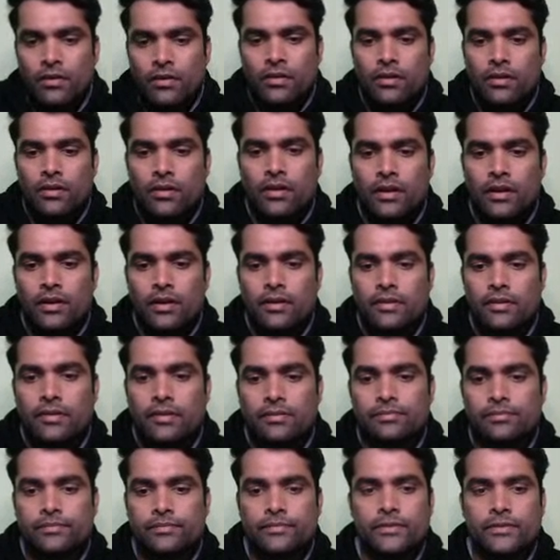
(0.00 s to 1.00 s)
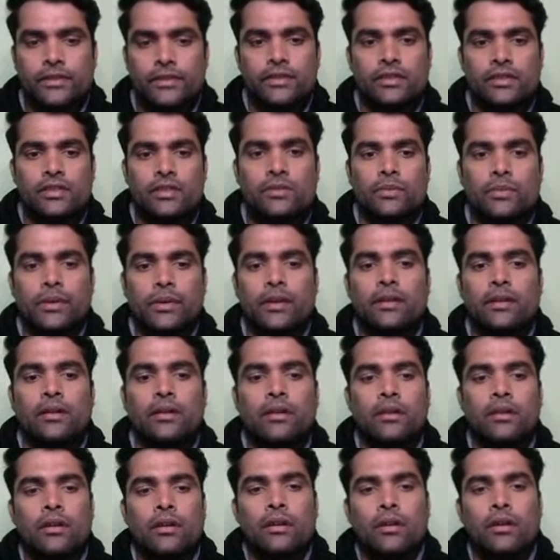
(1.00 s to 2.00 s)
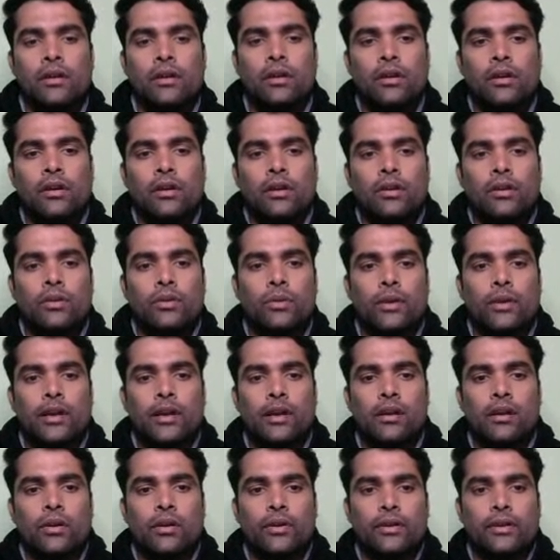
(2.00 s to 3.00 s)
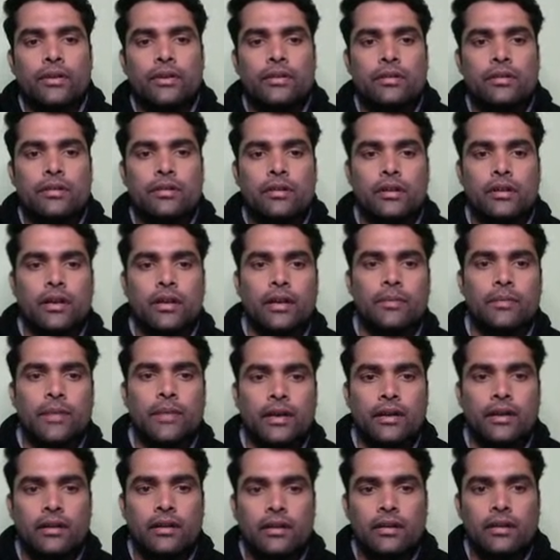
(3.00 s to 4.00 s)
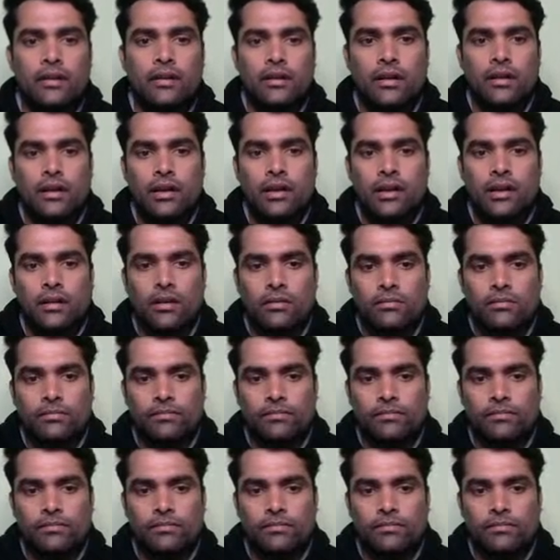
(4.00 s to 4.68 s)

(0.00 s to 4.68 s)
Right, in this way you can draw it, right, my dear? Now